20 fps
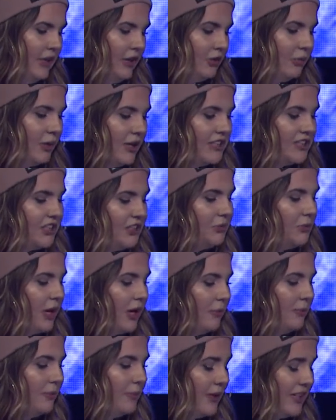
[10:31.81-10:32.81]
"What do you
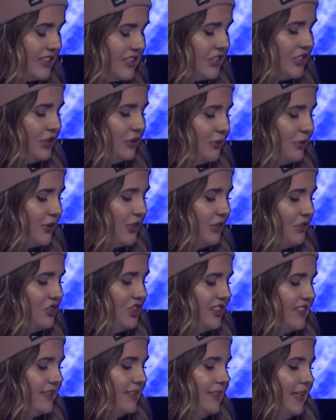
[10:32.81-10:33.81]
want me to do for you?"
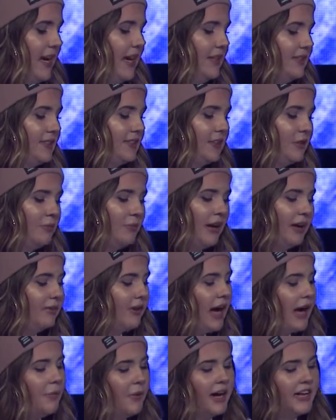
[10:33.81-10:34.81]
Jesus asked. "My
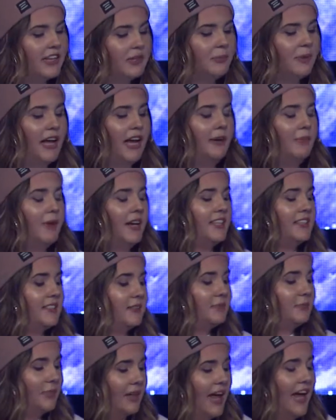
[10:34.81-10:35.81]
rabbi, the
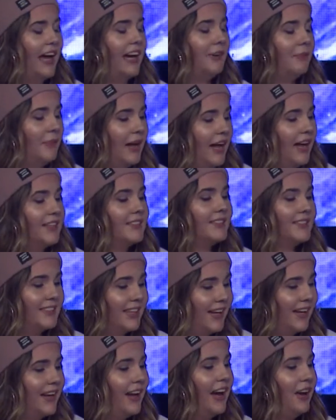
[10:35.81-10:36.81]
blind man
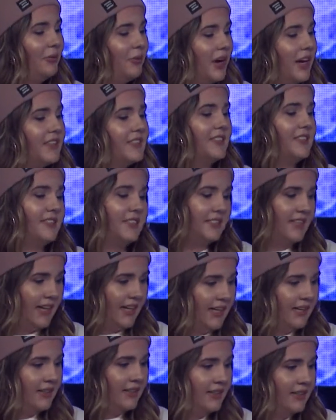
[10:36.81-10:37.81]
said, 'I want to
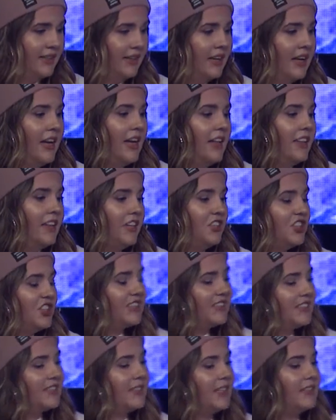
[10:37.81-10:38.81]
see.'" Then
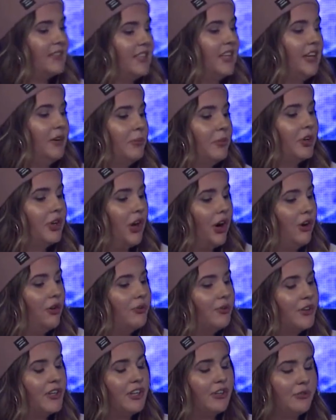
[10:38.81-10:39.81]
Jesus said to him, "Go,
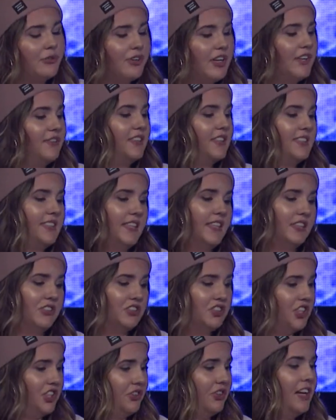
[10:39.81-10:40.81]
for your faith has
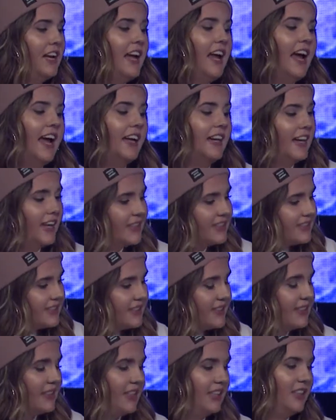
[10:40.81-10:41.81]
healed you." And
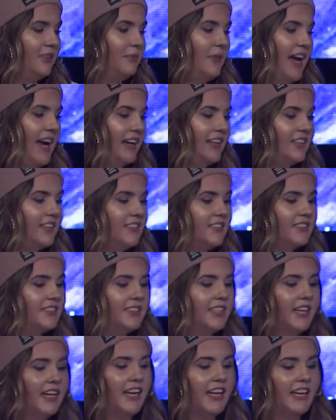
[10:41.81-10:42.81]
instantly the man could
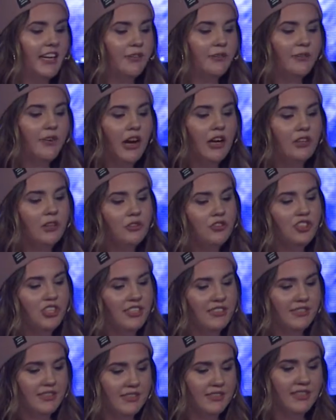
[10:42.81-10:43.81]
see, and he followed
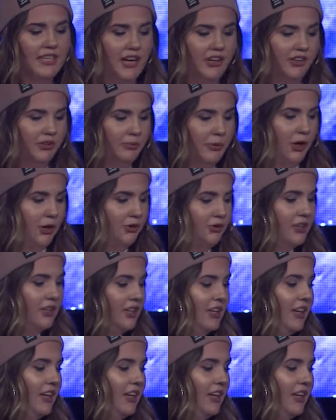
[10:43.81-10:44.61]
Jesus down the road.